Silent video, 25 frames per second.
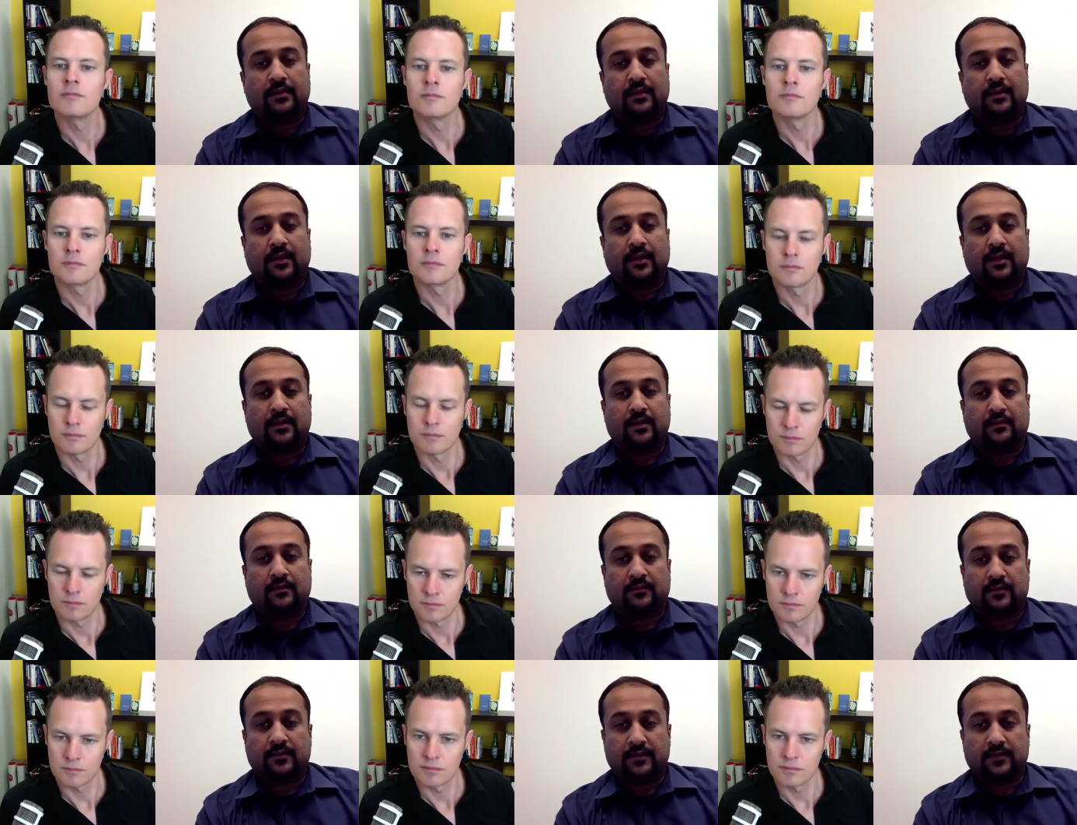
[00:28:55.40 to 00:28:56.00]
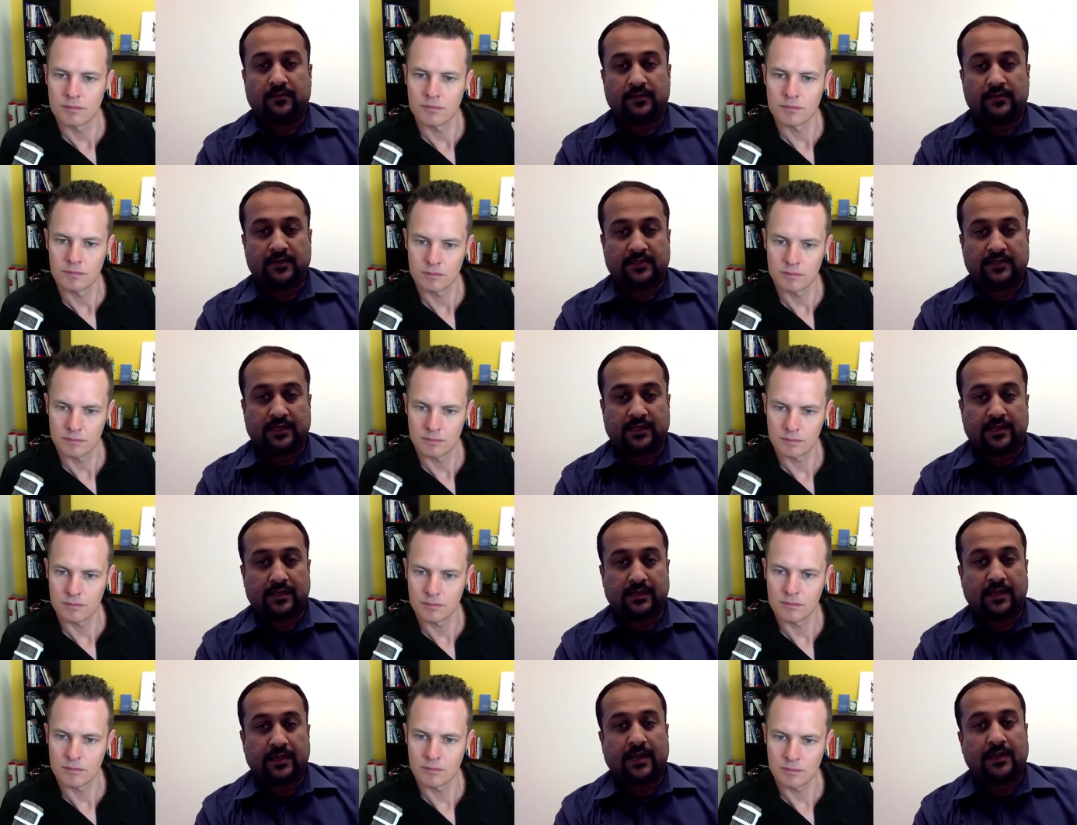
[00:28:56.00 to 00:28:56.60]
Speaker 1: And if, if you
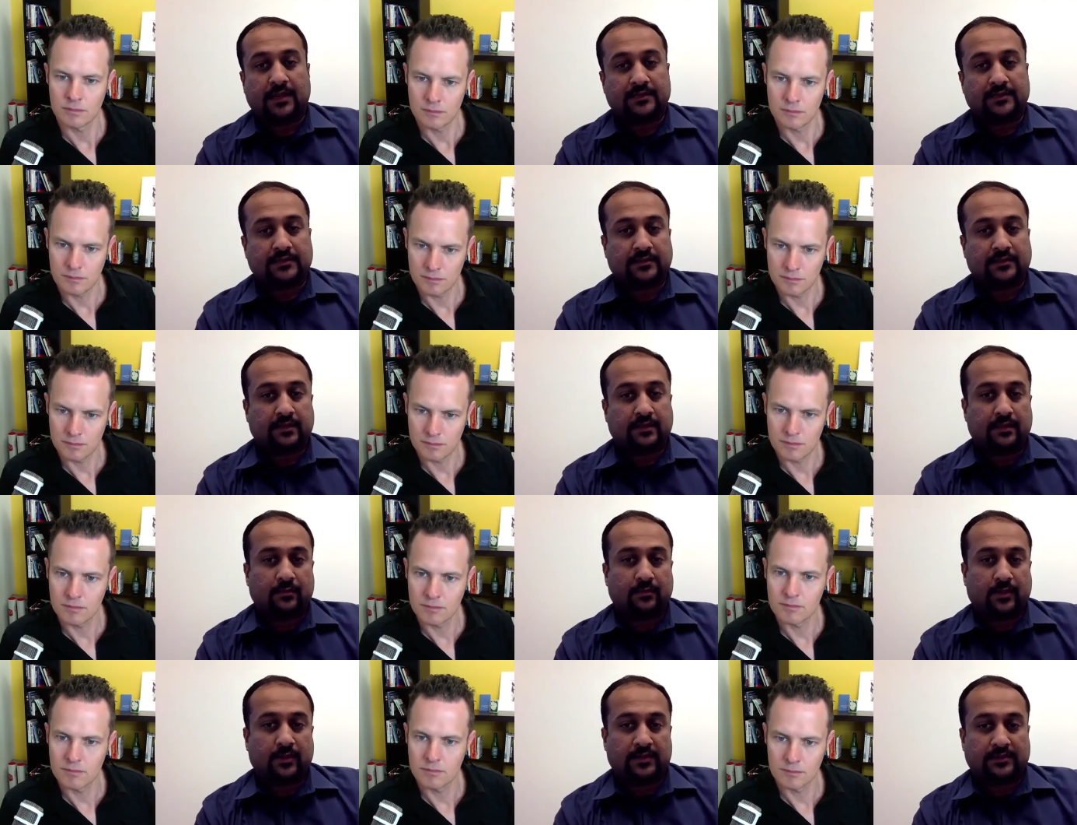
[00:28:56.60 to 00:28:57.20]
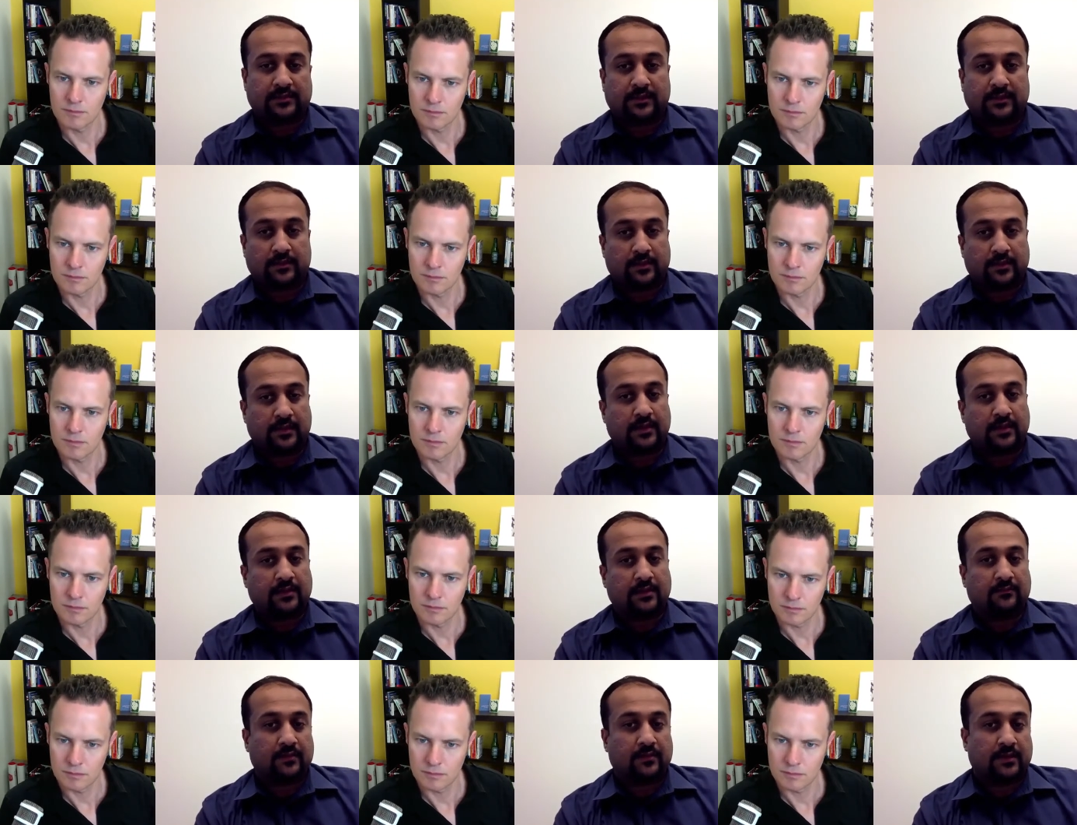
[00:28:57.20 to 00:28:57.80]
say yes, and we say, okay,
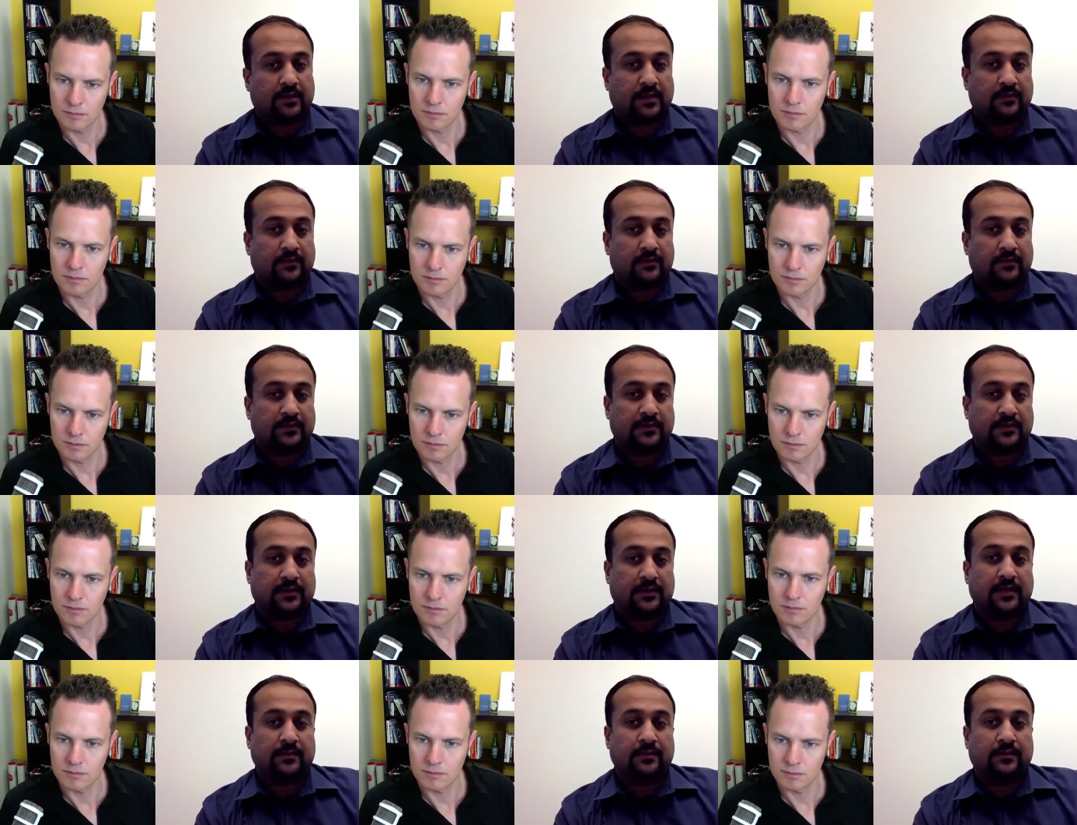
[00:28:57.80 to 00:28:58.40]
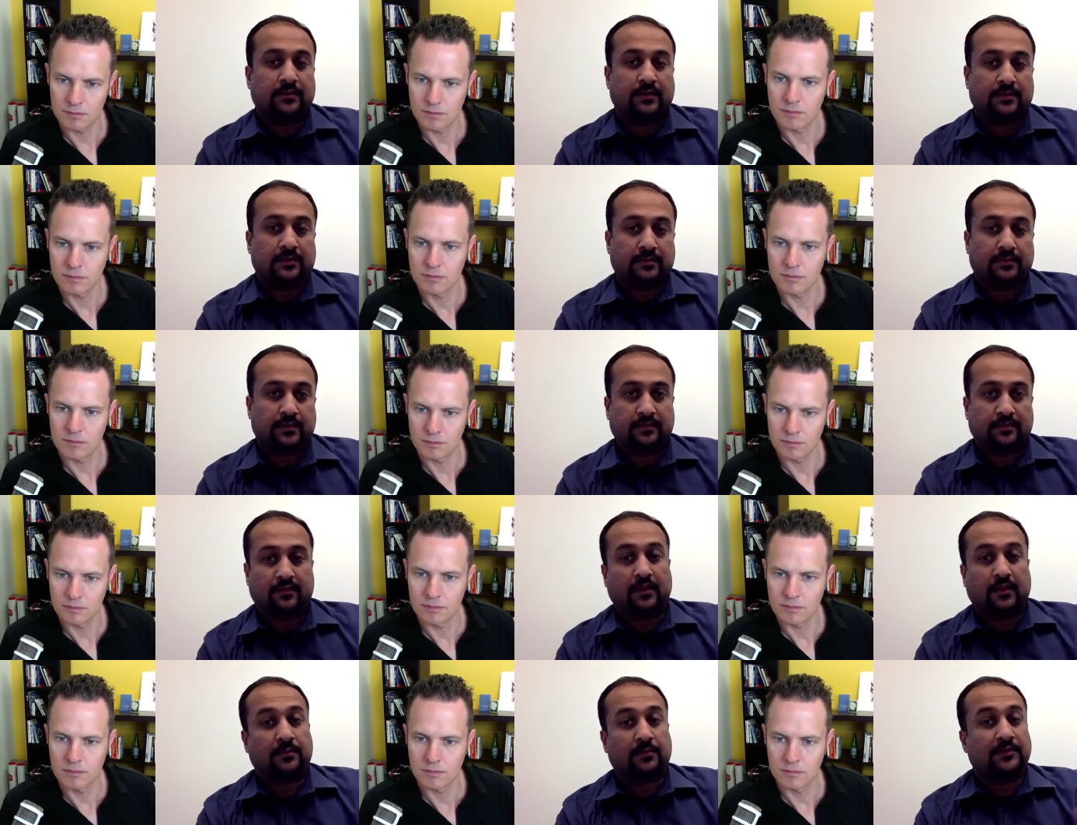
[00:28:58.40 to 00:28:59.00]
give, the, give us your e the, the
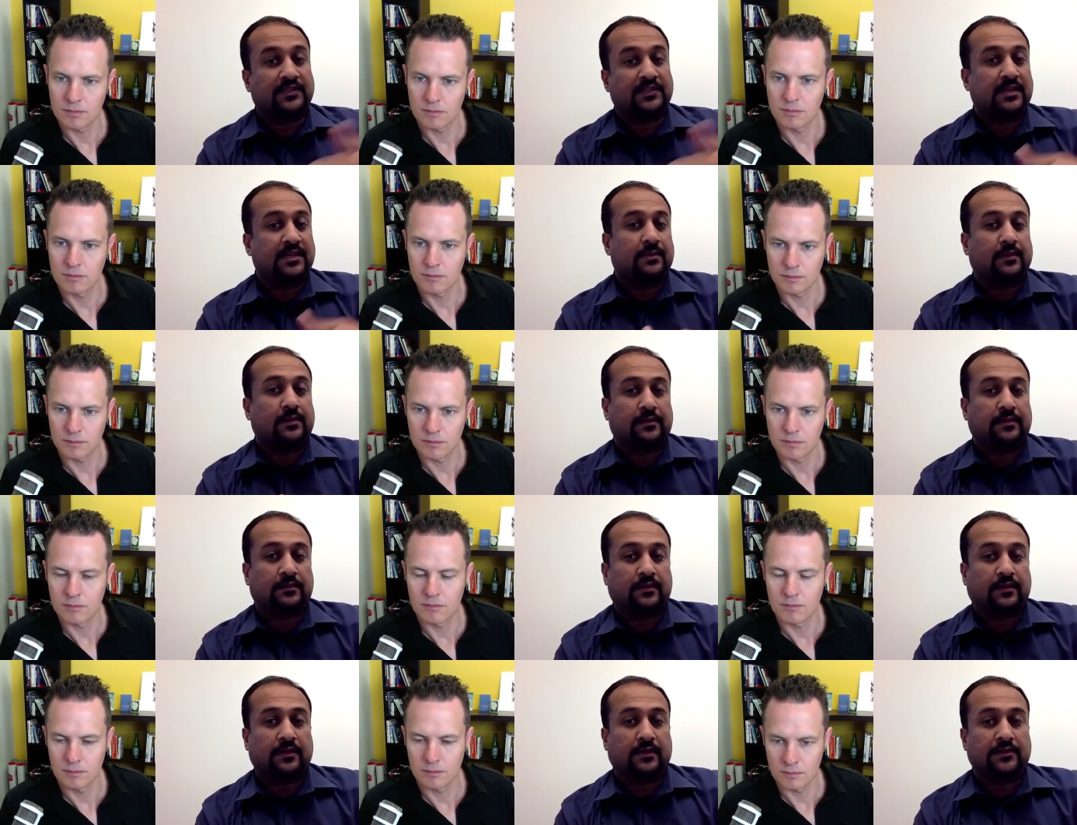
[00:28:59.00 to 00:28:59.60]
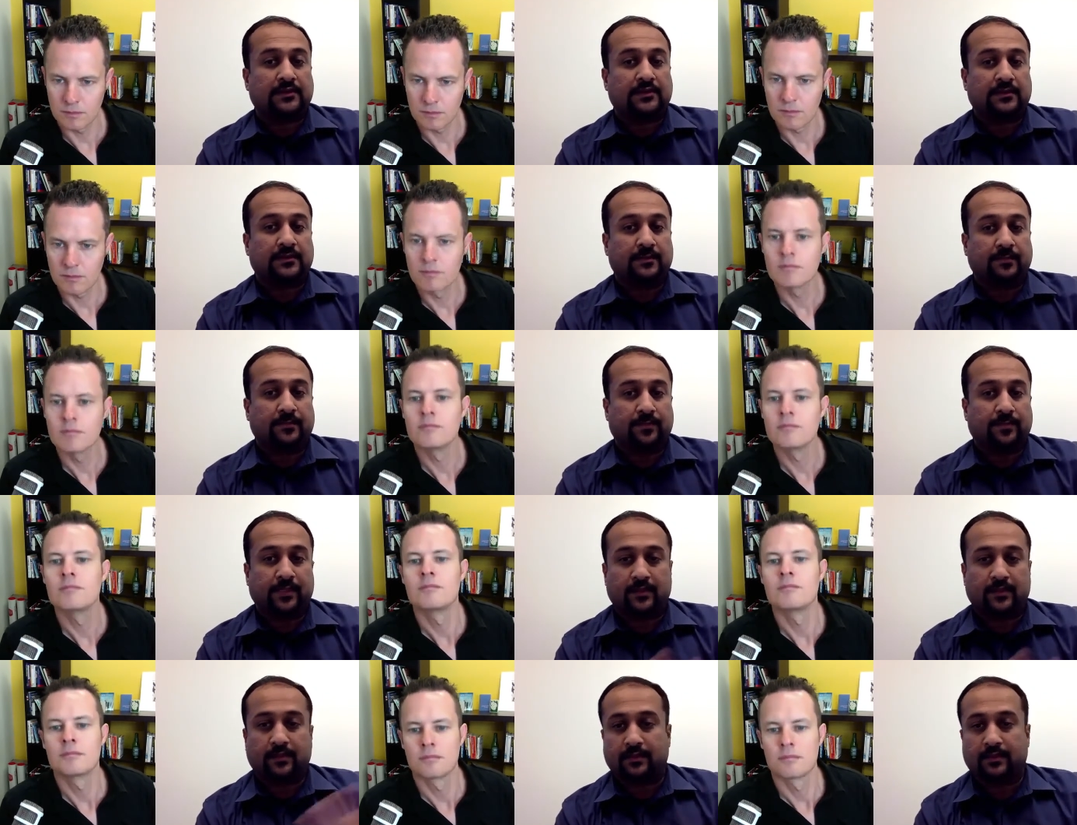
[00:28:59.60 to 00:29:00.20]
developer's email address,
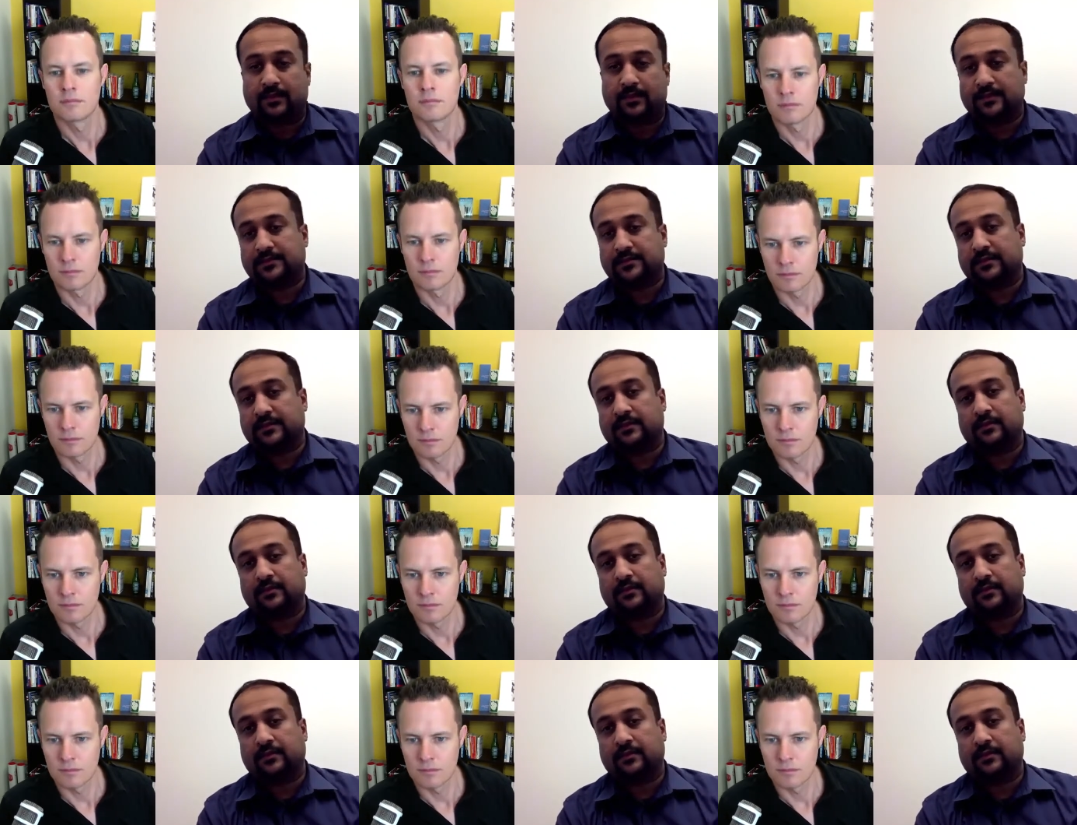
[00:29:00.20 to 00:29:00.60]
and that's